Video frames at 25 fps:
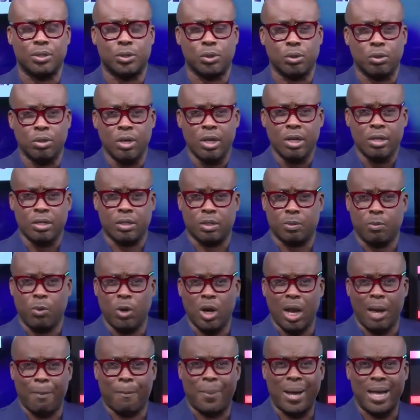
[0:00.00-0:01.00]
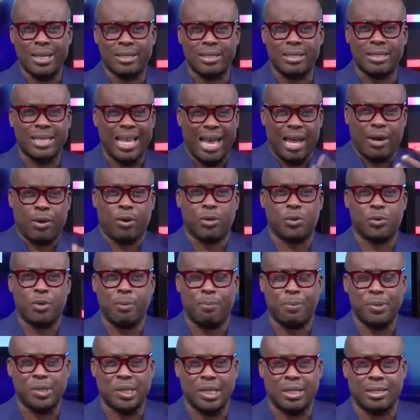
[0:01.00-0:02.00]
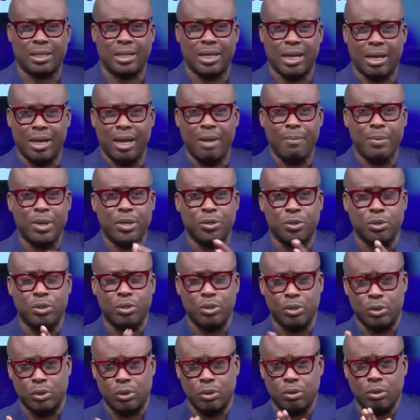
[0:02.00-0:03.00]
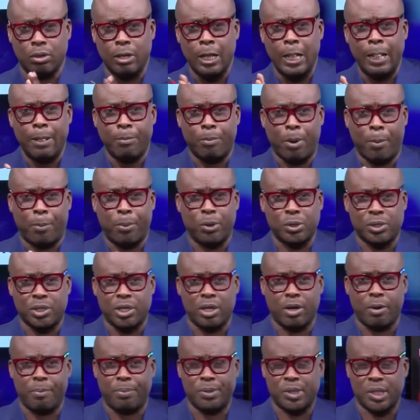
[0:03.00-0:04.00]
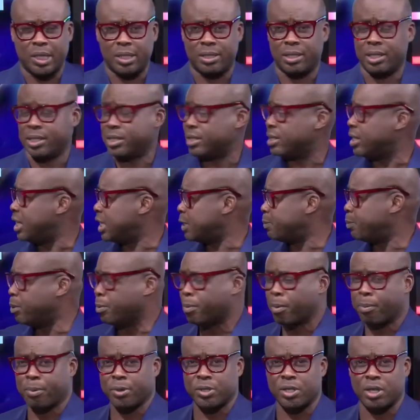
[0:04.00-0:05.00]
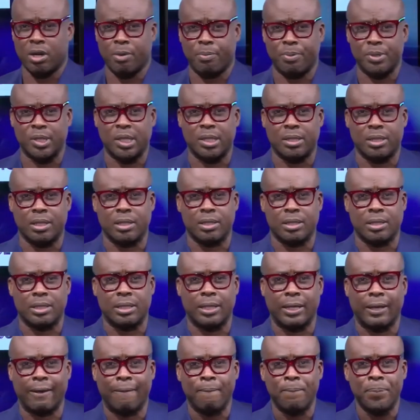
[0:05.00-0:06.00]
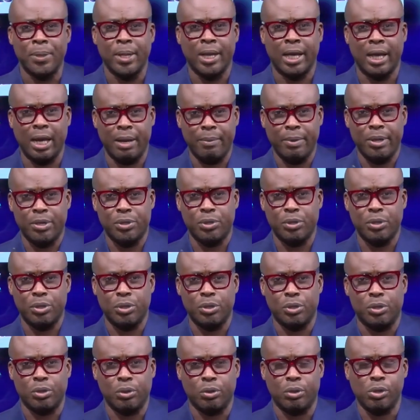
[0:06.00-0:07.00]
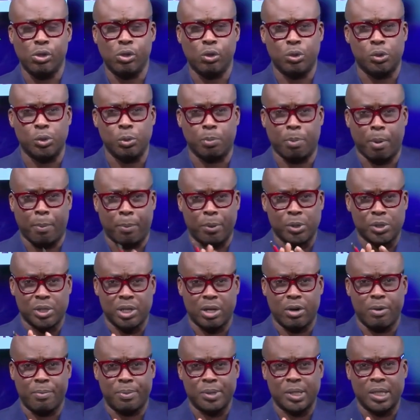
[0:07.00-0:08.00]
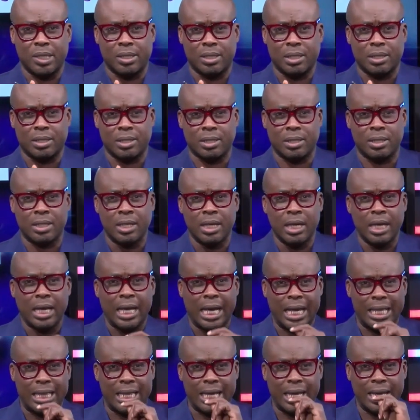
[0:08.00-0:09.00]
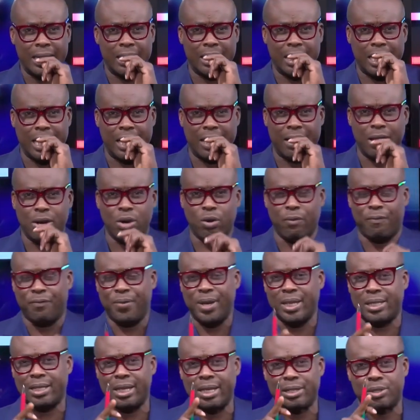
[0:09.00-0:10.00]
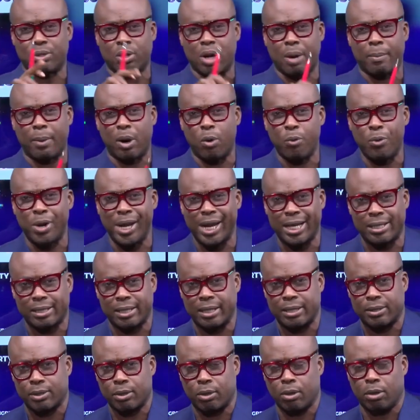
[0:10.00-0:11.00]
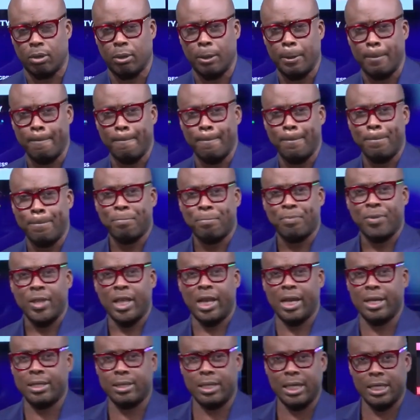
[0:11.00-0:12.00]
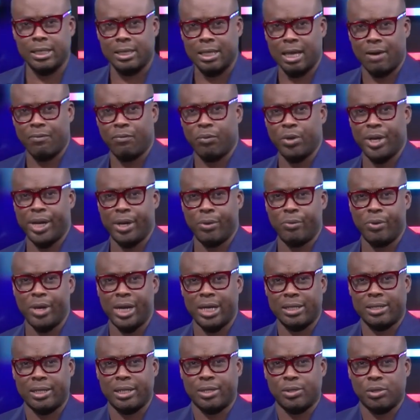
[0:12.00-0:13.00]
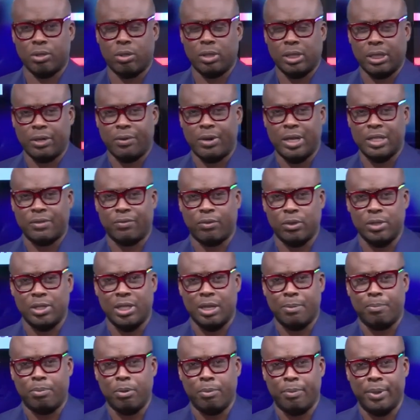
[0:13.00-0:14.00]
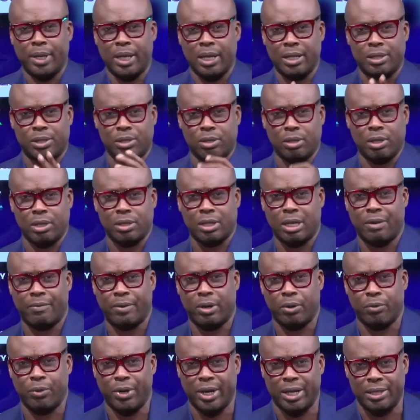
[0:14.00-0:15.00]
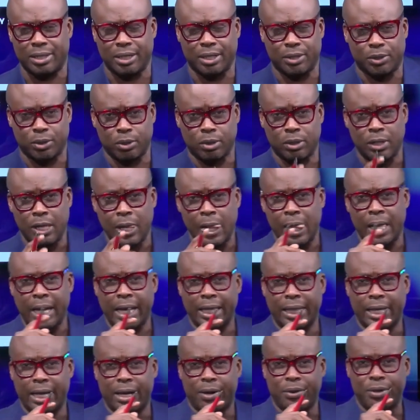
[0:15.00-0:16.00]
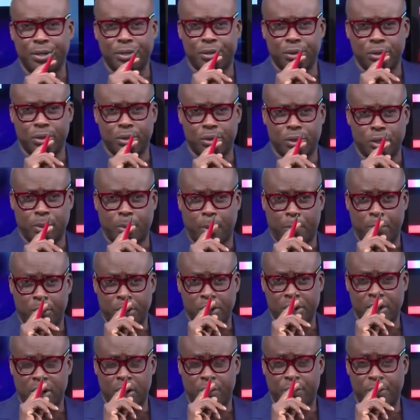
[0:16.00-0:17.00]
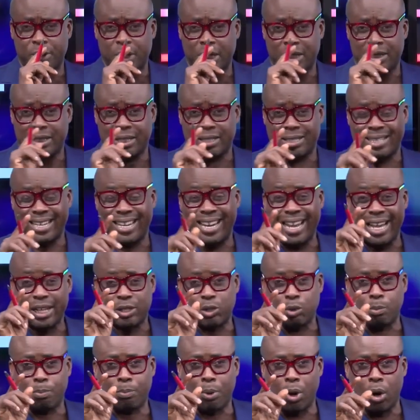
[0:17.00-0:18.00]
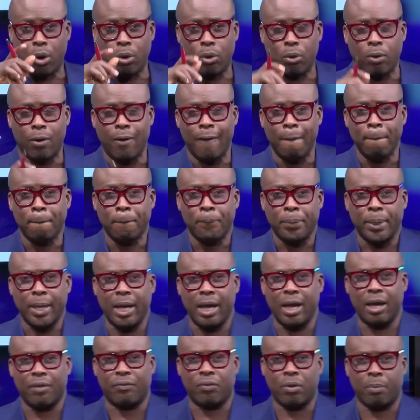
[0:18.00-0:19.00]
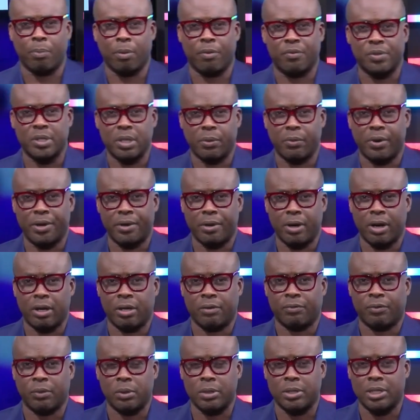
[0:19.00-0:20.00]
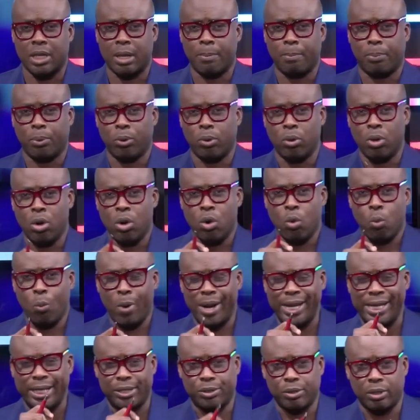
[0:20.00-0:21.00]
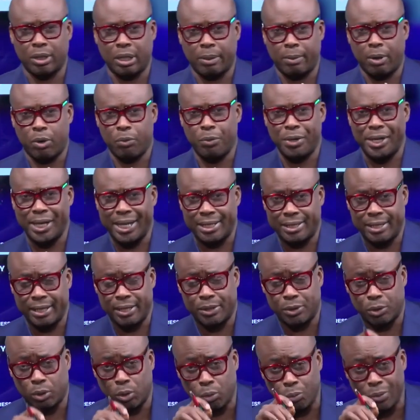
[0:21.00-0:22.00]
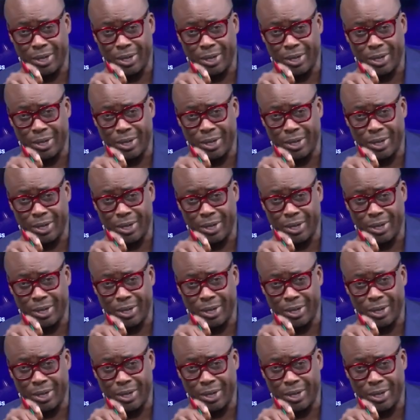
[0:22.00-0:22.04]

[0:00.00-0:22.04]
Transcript: So smaller parties are not represented. Now let me introduce to you proportional representation. Let's put proportional representation there. And let me introduce you to proportional representation. And then, first let's talk about winner-takes-all. Let's have winner-takes-all that runs for jump a bit. Let's have our winner-takes-all. And then I'll introduce you to proportional representation. I like to borrow from Professor White, for example, when he talked about winner-takes-all.